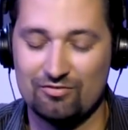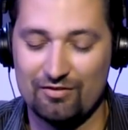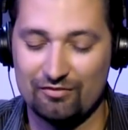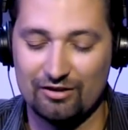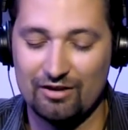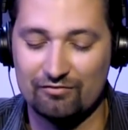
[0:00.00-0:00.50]
of
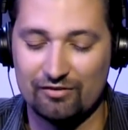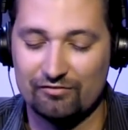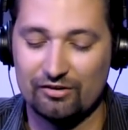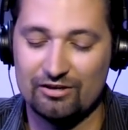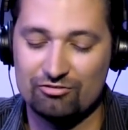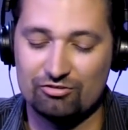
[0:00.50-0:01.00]
every of
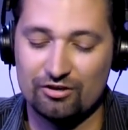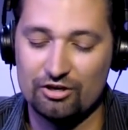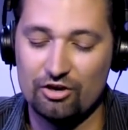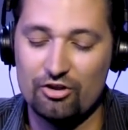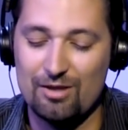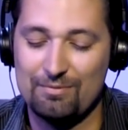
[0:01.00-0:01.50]
every issue. I
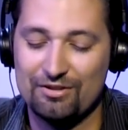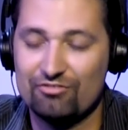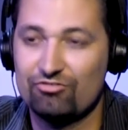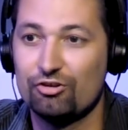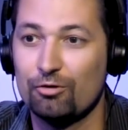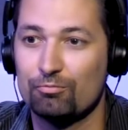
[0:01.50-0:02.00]
know that, but that
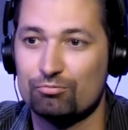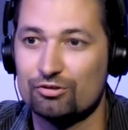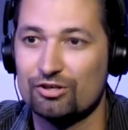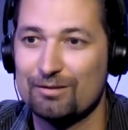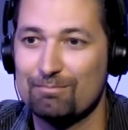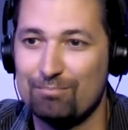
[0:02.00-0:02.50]
still
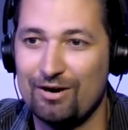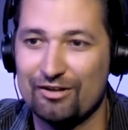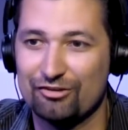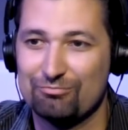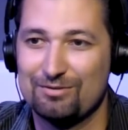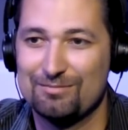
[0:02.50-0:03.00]
really
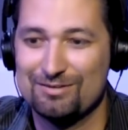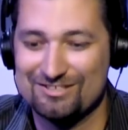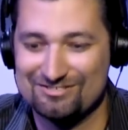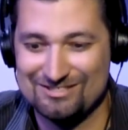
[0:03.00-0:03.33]
bothers me well, because